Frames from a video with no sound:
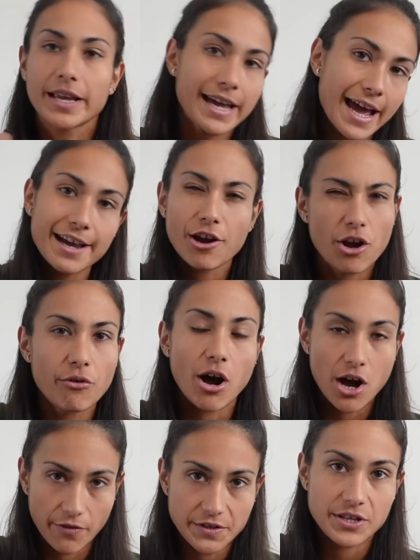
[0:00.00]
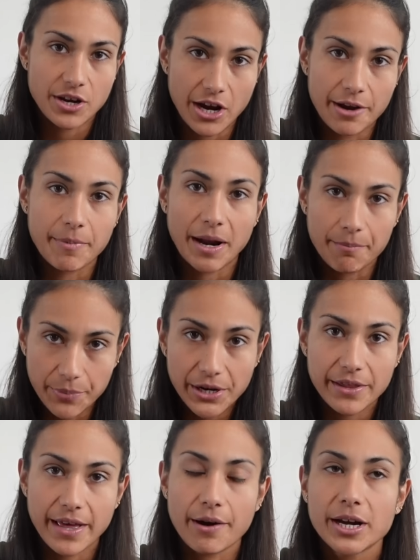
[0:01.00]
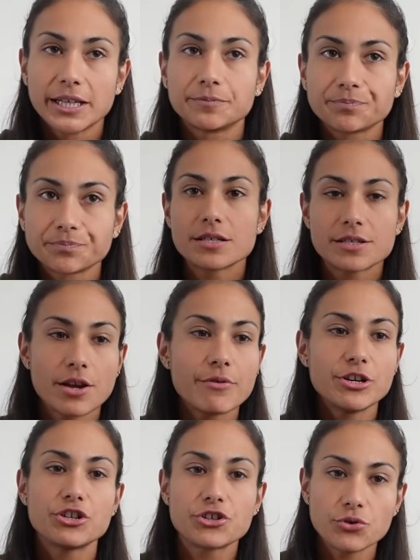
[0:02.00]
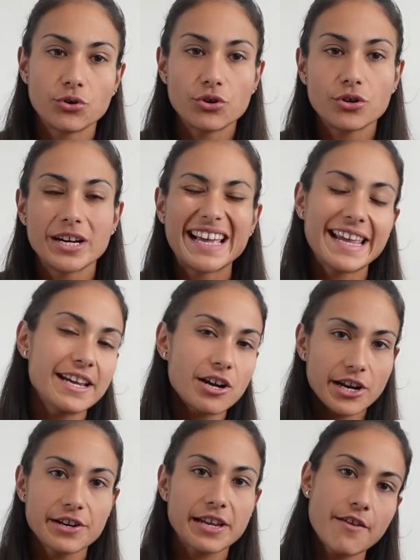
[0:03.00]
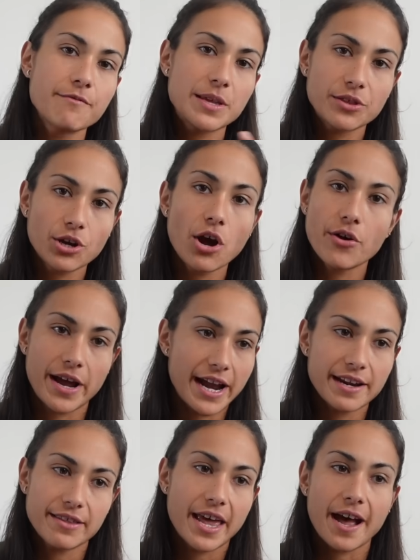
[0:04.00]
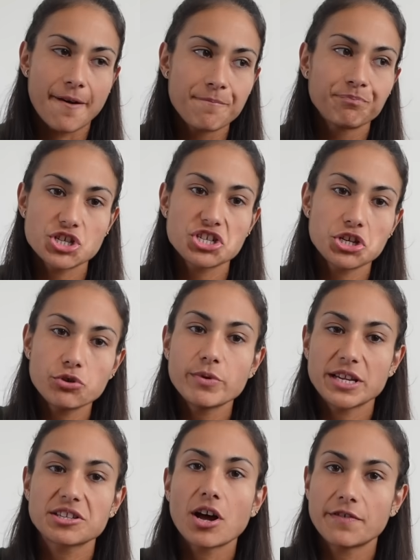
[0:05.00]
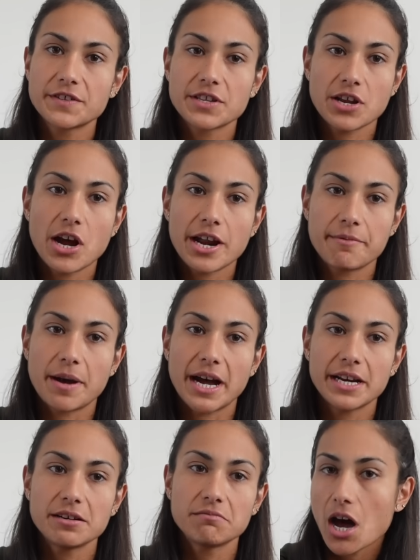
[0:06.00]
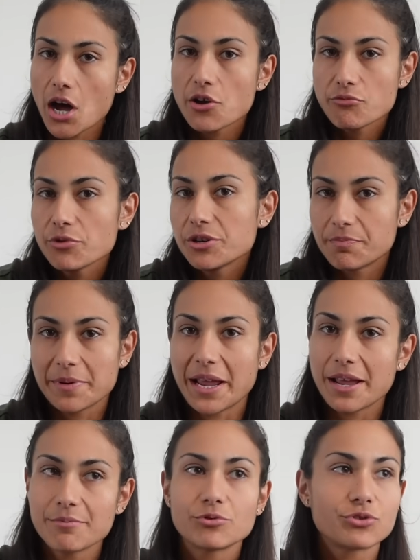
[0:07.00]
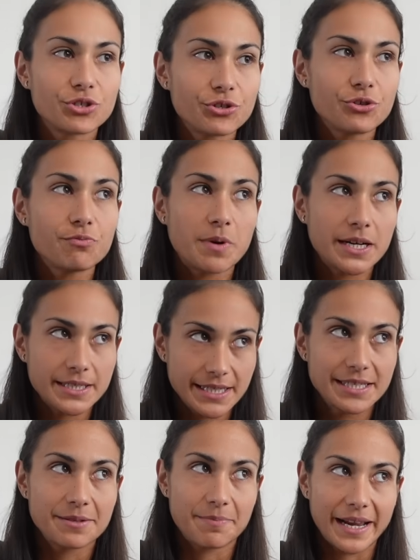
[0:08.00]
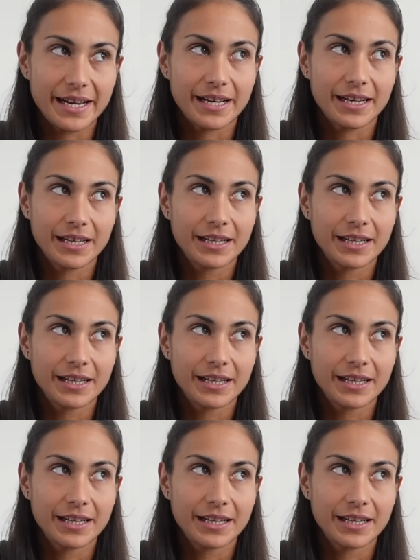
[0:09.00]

KO after the Ironman, put it that way. So in short, he kind of gave me the go-ahead that two weeks after the Ironman, I would be able to participate